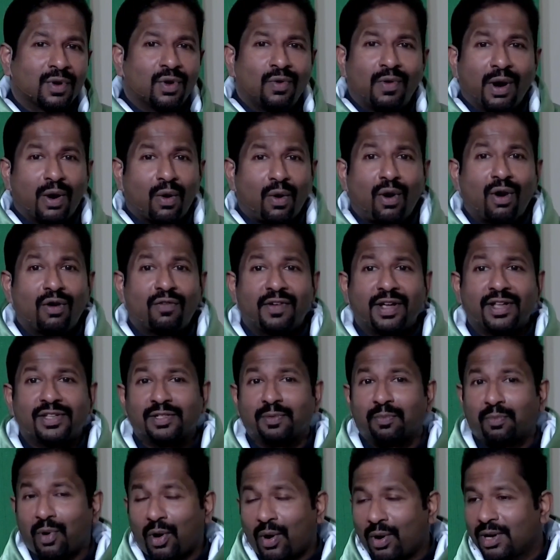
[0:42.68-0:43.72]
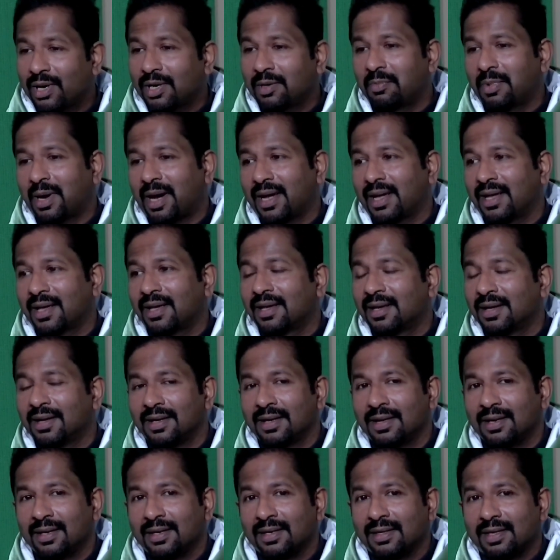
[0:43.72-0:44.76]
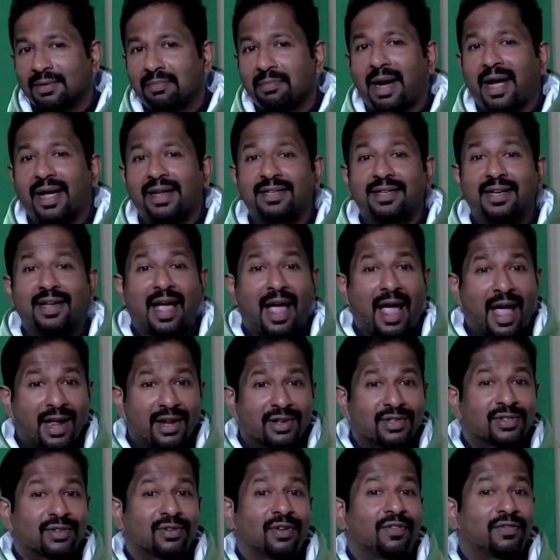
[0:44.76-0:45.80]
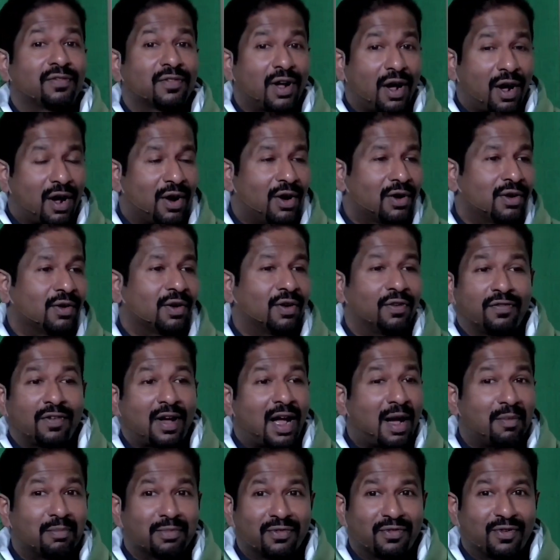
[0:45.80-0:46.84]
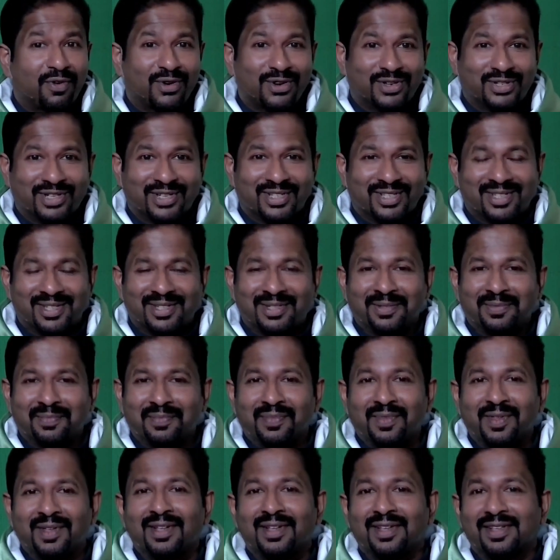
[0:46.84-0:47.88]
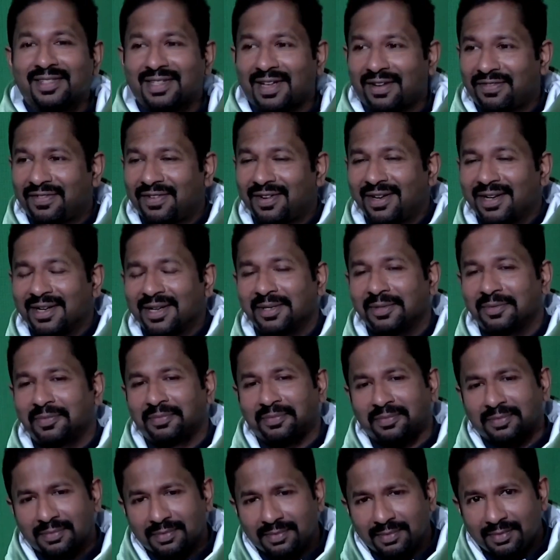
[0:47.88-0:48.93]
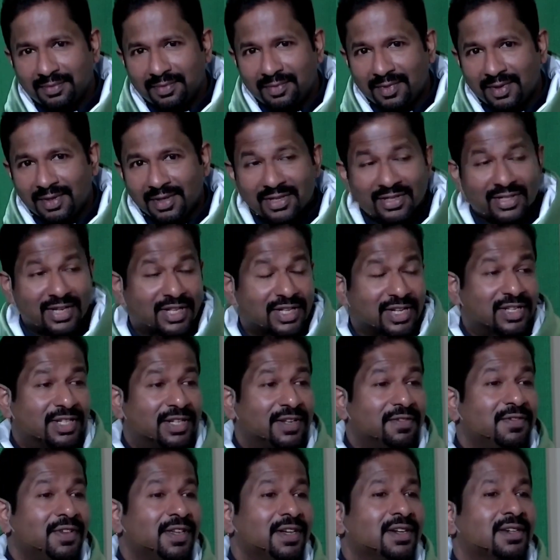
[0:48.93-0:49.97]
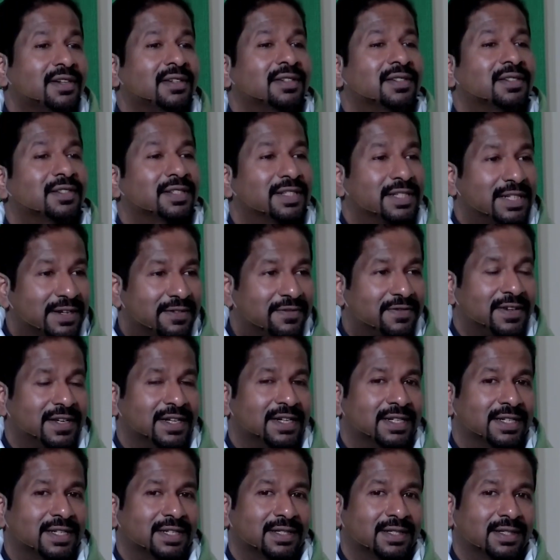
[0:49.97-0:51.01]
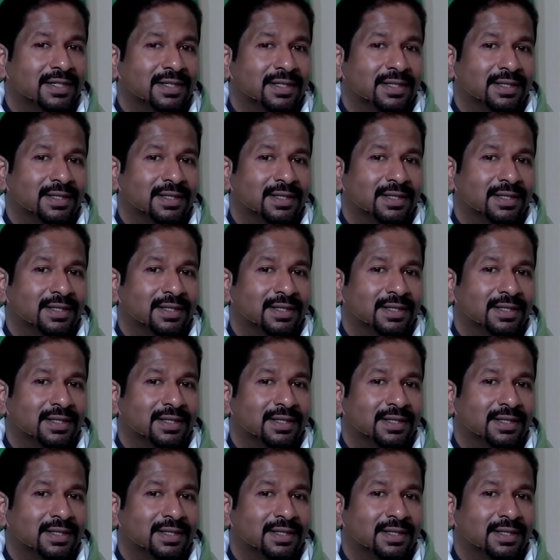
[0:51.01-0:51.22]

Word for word: who are always supported by the mighty hands of God of armed forces, suffered such a severe defeat.